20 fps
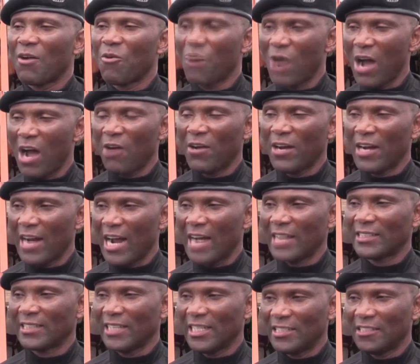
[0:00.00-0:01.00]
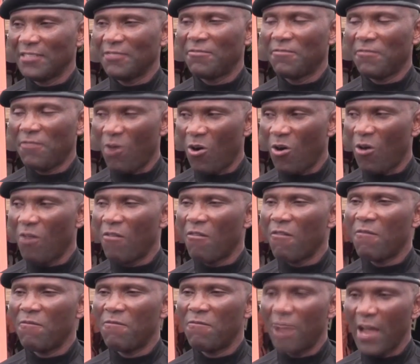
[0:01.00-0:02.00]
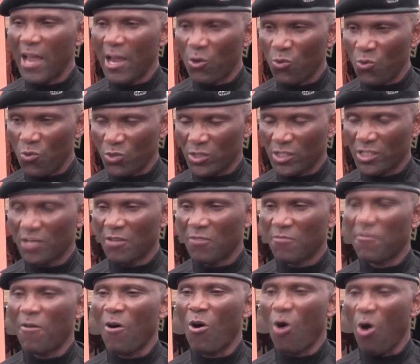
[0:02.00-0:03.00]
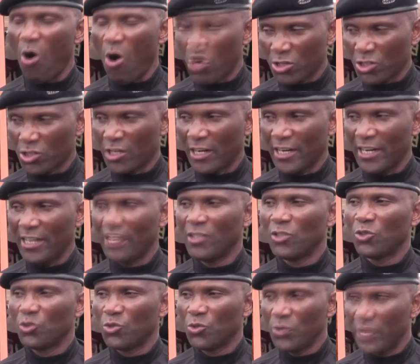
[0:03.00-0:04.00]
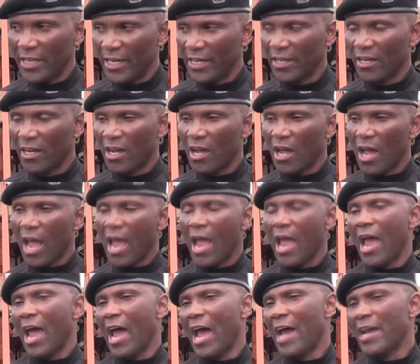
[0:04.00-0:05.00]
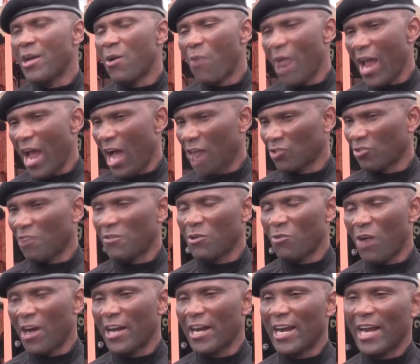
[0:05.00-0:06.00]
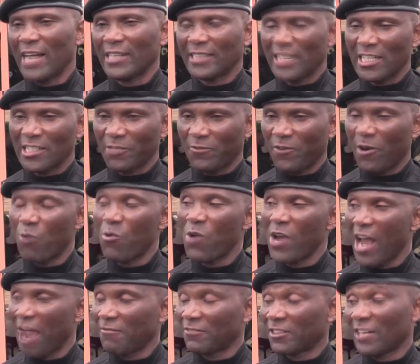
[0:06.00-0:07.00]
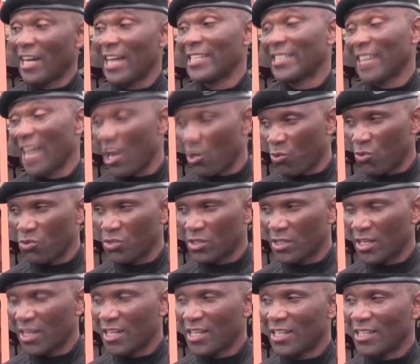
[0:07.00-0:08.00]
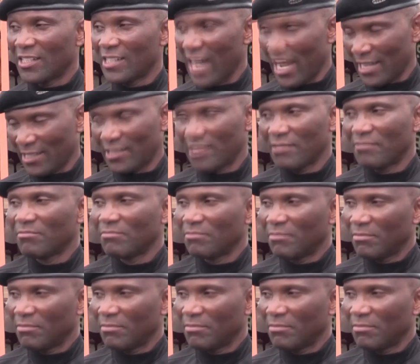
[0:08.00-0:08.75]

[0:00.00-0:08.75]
134 vehicles for auctioning today. Anyway, out of the 134, we have tricycles that